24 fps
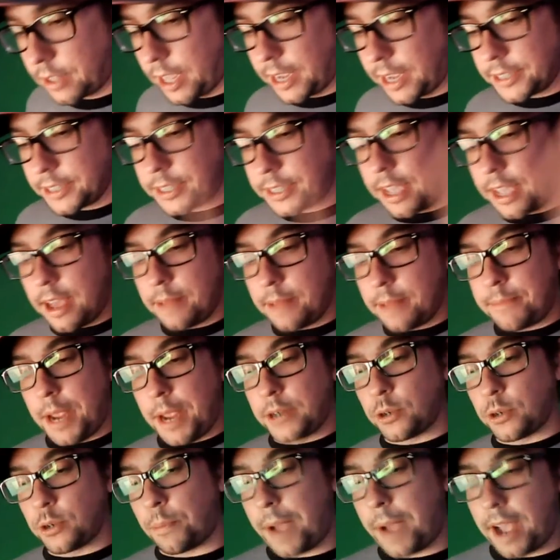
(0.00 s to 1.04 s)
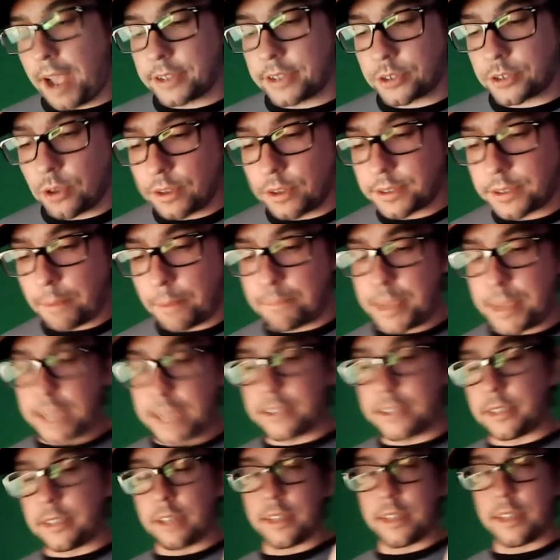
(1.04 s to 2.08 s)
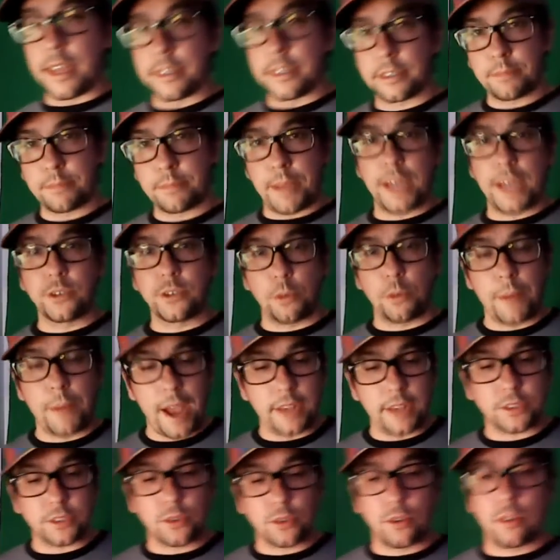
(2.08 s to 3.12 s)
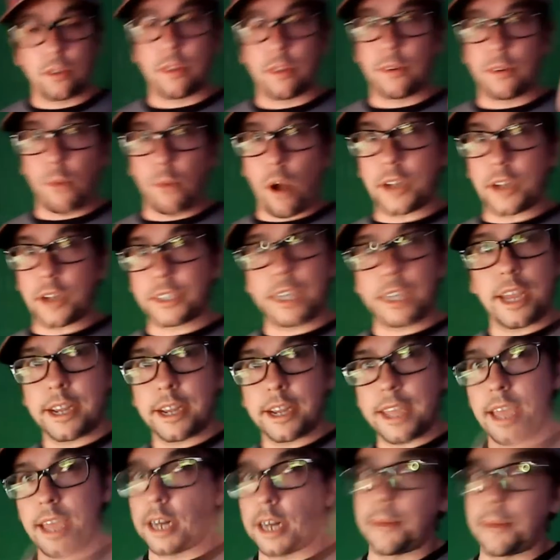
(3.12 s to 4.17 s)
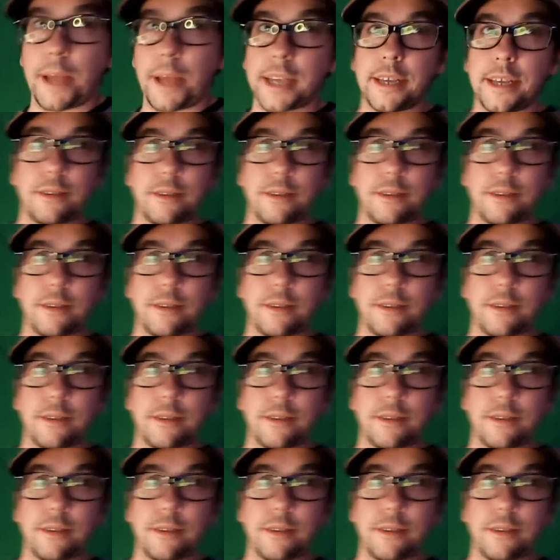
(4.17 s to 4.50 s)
Like I said, Pedro Pascal is a beast in this. Pedro Pascal, and watching it again, I'm like,